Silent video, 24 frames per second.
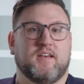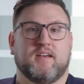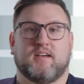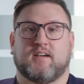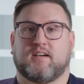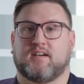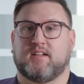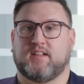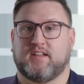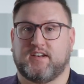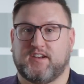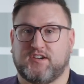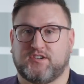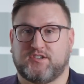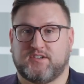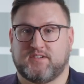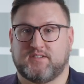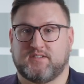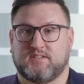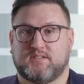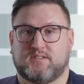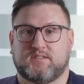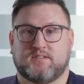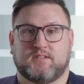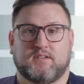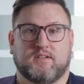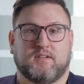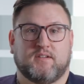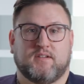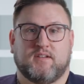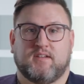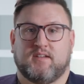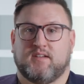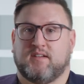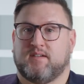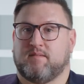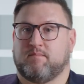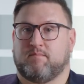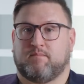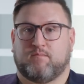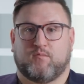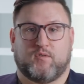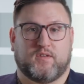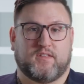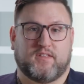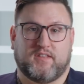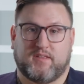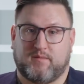Clinicians,
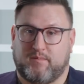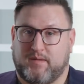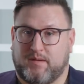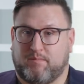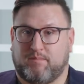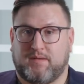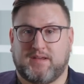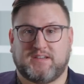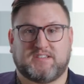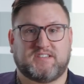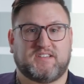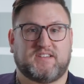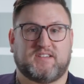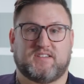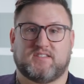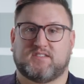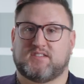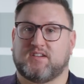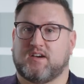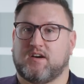whether they be PTs,